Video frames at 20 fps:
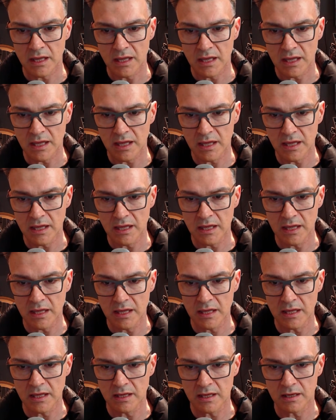
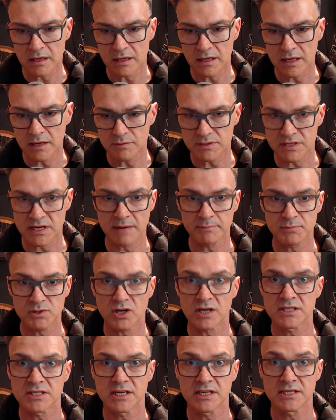he was an abstract